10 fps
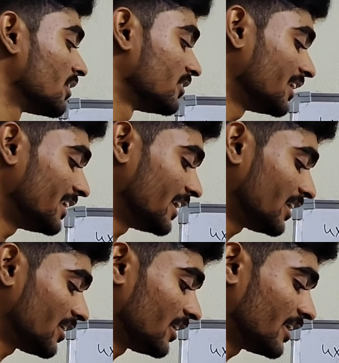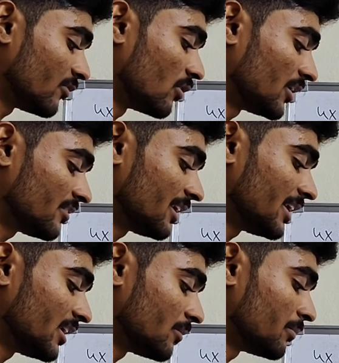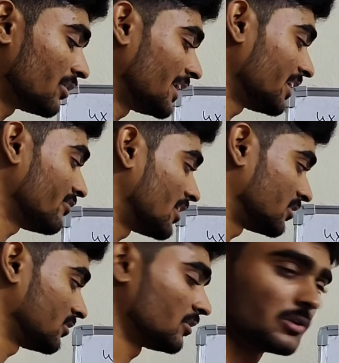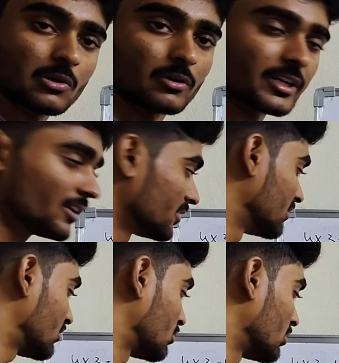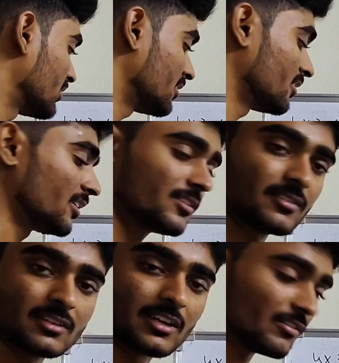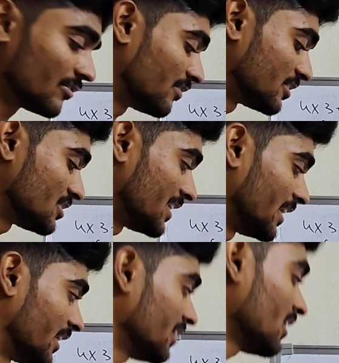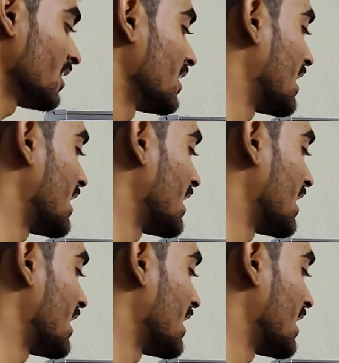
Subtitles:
the what is the layer number? Layer 1. Okay, this node is in the first layer